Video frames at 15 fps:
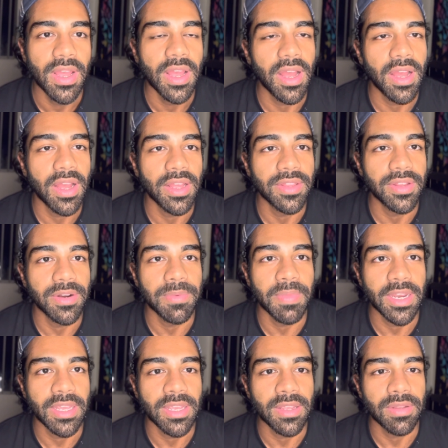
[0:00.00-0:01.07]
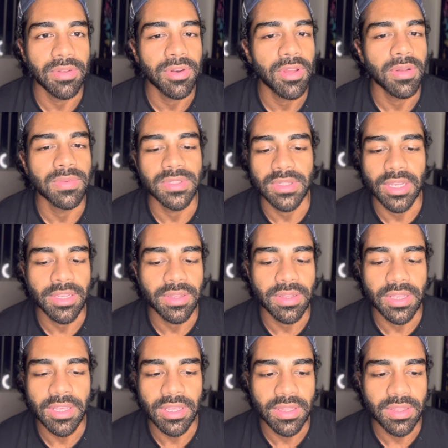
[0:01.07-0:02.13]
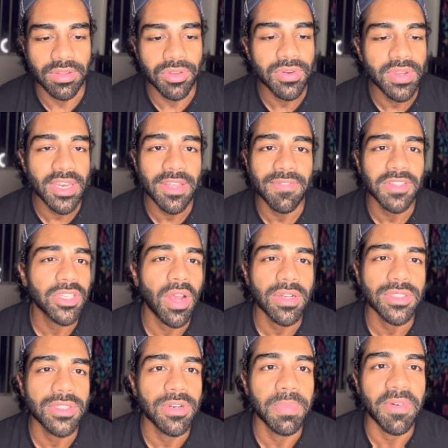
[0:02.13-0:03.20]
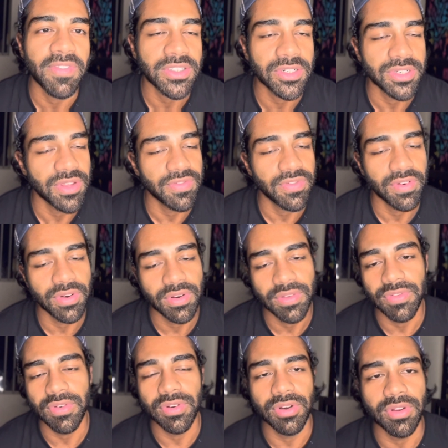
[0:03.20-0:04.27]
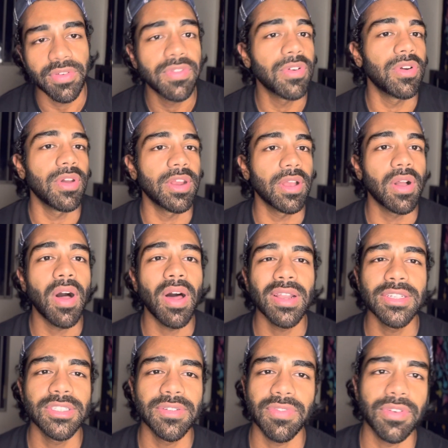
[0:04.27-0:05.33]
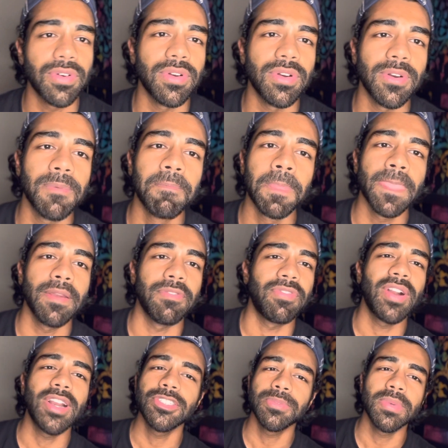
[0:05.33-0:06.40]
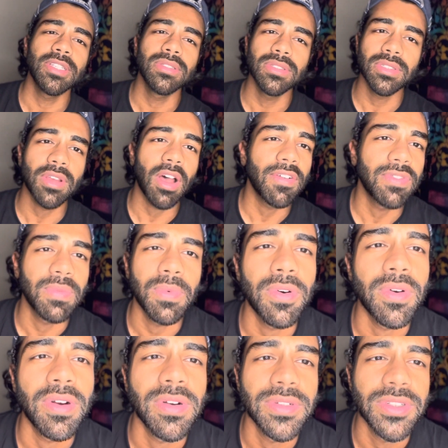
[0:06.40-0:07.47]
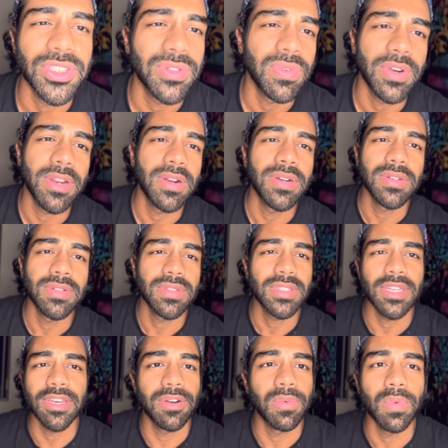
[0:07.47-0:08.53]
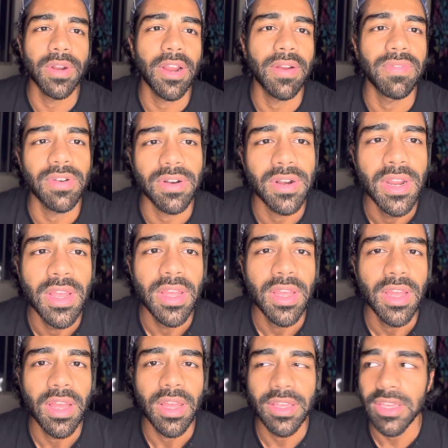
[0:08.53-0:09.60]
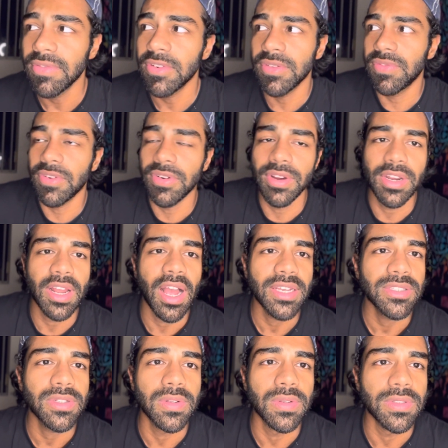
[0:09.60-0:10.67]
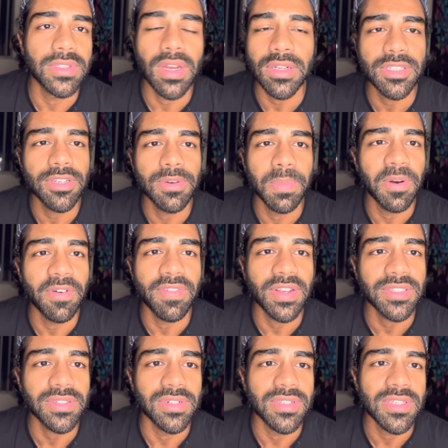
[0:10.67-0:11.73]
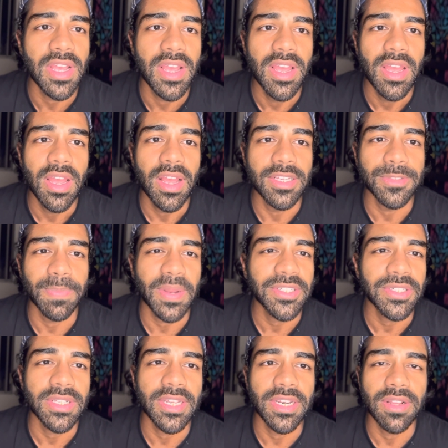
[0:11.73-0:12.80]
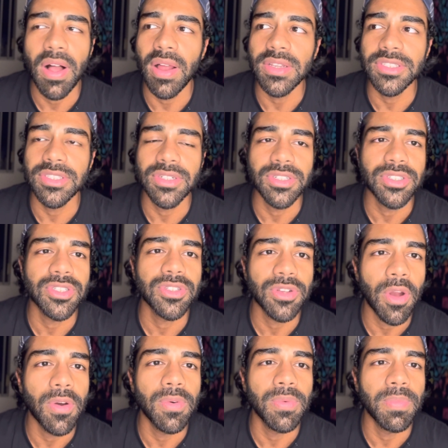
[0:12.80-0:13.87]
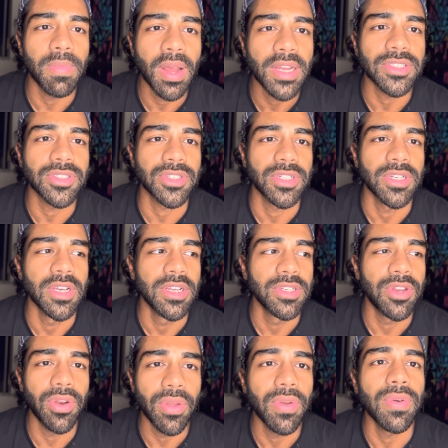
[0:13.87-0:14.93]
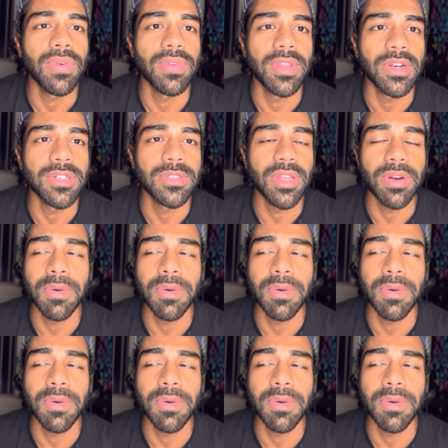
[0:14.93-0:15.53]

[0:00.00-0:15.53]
There are many, you can even talk to your professors if you're going to college, if you're a freshman, sophomore, junior, senior, whatever. Even if you're in high school, talk to your professors. Especially in college, there's so much to do. There are a